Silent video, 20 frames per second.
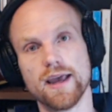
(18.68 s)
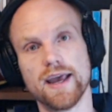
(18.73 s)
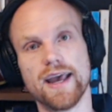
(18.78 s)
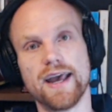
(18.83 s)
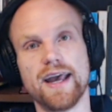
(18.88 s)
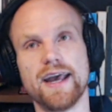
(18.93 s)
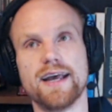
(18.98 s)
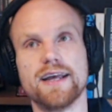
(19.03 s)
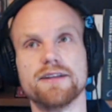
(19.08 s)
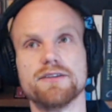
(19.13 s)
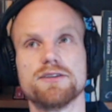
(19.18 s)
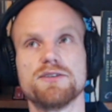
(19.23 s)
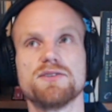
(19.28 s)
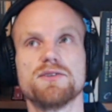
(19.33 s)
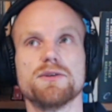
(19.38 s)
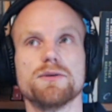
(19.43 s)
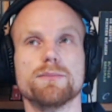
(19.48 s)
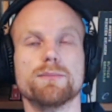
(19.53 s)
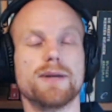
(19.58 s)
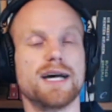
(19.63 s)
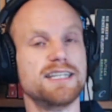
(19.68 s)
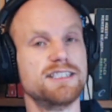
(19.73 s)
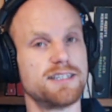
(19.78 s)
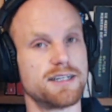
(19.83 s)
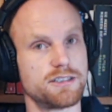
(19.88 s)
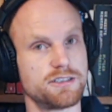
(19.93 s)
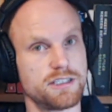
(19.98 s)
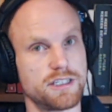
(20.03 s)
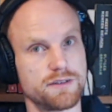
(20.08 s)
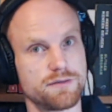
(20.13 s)
and the
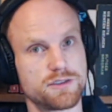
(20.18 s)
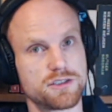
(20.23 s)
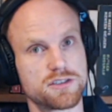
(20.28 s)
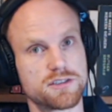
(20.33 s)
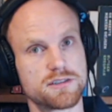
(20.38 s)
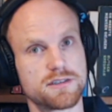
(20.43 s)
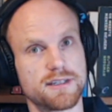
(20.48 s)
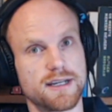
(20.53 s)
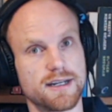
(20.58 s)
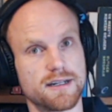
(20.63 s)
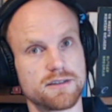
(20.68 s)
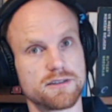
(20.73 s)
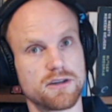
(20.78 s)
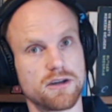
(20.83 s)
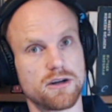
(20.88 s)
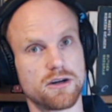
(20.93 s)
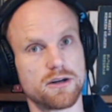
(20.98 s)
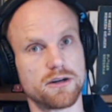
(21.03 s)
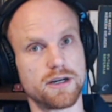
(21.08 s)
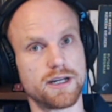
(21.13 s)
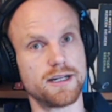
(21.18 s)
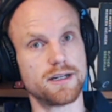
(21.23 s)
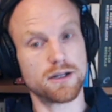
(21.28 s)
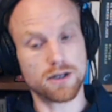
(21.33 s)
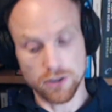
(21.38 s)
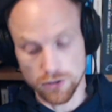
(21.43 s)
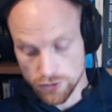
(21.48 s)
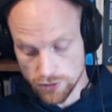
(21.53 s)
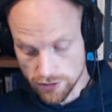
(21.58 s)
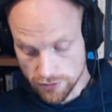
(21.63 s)
mindset shifts that are
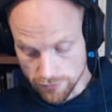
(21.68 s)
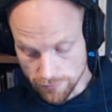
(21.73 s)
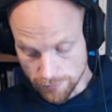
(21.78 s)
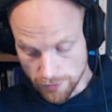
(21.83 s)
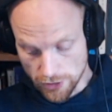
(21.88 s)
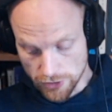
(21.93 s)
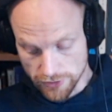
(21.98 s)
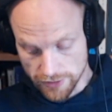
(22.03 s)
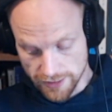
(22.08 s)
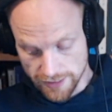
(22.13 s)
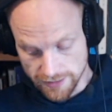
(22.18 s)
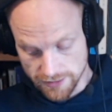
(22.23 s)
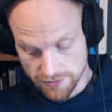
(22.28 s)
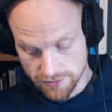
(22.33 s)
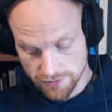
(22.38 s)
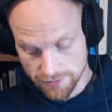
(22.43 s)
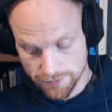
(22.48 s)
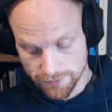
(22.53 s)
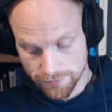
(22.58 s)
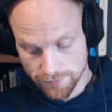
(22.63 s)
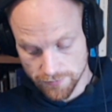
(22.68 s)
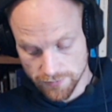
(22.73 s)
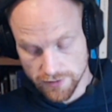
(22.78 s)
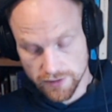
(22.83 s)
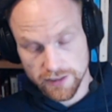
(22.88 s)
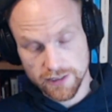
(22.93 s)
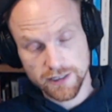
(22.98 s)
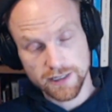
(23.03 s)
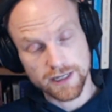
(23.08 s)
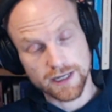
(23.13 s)
included upon that,
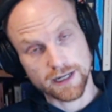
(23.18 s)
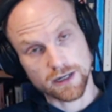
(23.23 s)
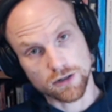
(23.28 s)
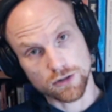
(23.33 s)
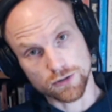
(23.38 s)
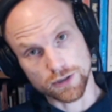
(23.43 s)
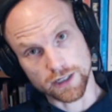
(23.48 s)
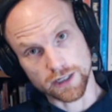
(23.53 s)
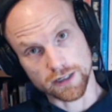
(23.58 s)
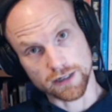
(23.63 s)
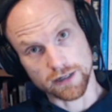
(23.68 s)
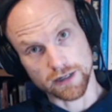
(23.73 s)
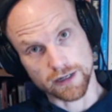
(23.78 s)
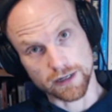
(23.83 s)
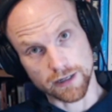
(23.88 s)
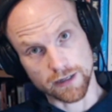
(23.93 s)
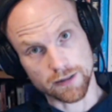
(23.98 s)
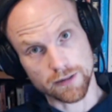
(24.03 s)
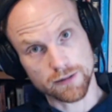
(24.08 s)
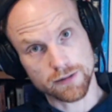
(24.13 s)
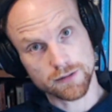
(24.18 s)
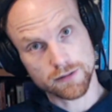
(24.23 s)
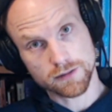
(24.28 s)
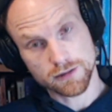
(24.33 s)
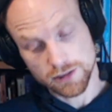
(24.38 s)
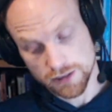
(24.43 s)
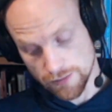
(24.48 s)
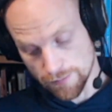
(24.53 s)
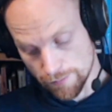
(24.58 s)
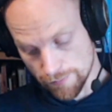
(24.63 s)
including
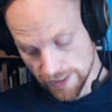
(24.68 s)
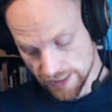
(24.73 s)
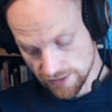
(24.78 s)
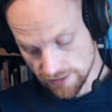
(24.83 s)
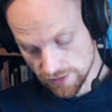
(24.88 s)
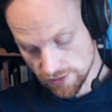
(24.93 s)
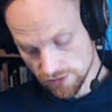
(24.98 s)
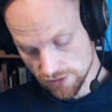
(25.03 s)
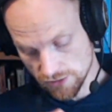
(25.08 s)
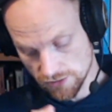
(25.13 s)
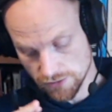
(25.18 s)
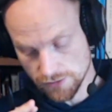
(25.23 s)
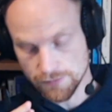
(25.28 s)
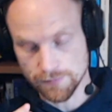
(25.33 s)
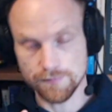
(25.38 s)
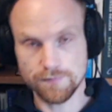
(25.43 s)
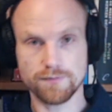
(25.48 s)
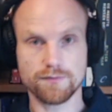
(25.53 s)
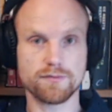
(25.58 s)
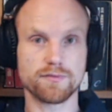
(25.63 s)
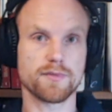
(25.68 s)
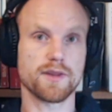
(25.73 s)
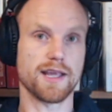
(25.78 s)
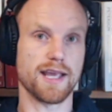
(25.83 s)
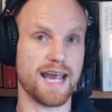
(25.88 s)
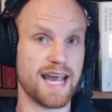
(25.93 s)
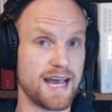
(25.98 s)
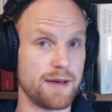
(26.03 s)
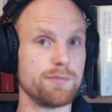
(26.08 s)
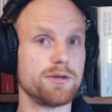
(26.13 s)
some methods,
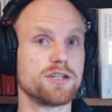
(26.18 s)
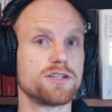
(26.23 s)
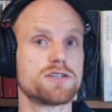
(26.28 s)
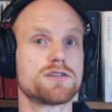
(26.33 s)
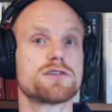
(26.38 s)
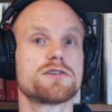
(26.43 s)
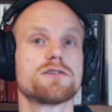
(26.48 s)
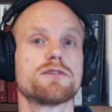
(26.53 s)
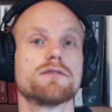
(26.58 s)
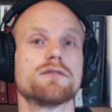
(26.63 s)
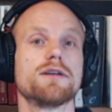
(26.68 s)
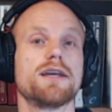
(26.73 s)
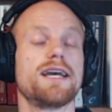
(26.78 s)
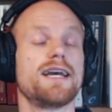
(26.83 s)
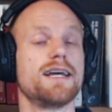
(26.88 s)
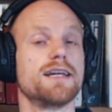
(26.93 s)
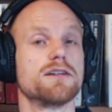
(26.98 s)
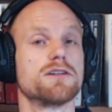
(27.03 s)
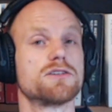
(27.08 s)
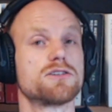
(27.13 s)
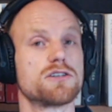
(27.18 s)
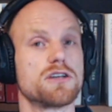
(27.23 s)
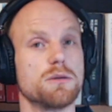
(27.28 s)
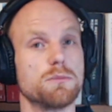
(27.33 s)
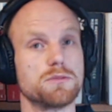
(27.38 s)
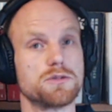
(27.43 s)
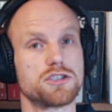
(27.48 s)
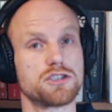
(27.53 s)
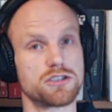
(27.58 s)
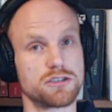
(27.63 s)
habits, and
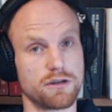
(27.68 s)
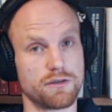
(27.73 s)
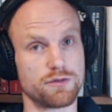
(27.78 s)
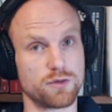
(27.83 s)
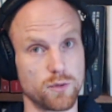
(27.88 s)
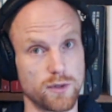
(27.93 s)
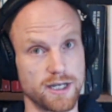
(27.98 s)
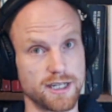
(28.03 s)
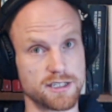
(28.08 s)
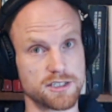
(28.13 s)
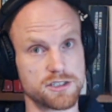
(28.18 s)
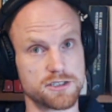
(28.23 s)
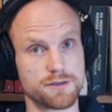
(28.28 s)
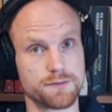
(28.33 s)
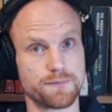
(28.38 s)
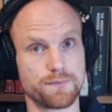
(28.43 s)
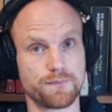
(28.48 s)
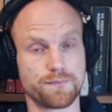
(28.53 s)
some softwares.